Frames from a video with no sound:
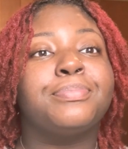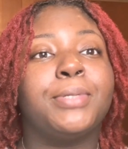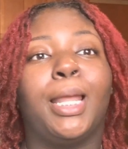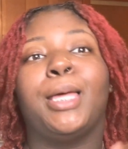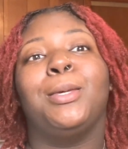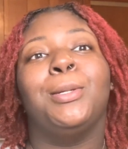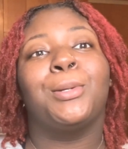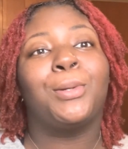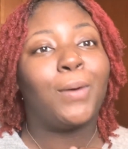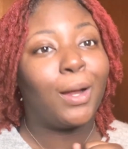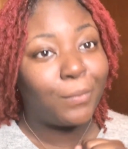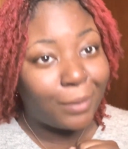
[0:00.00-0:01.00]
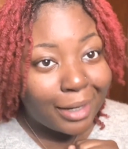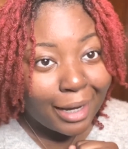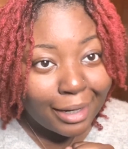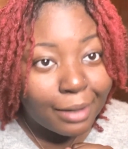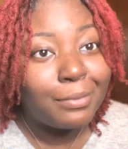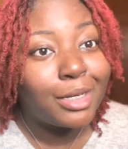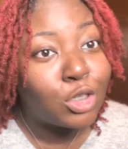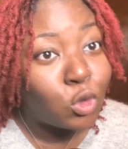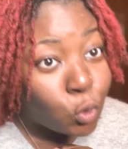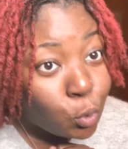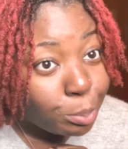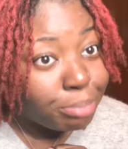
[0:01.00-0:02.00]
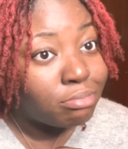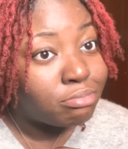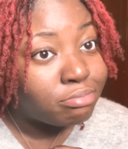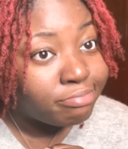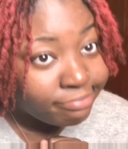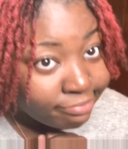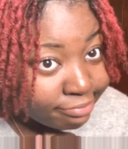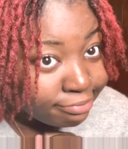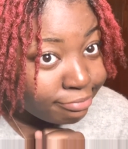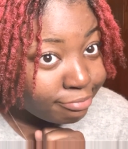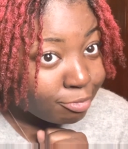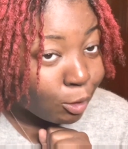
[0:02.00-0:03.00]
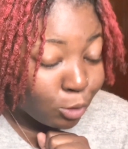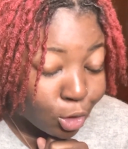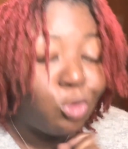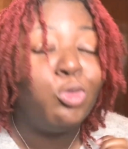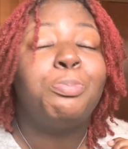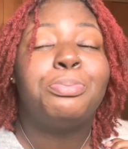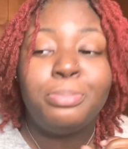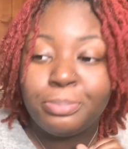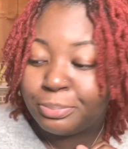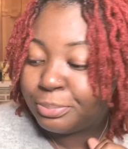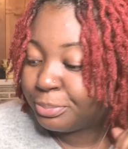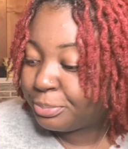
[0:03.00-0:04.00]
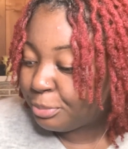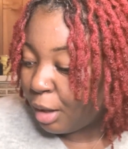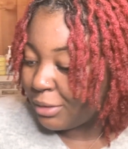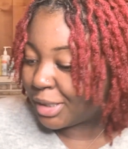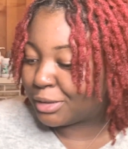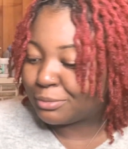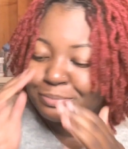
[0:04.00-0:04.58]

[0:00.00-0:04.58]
Like, you don't know how ready I am to get a hoop. I want a hoop. All right.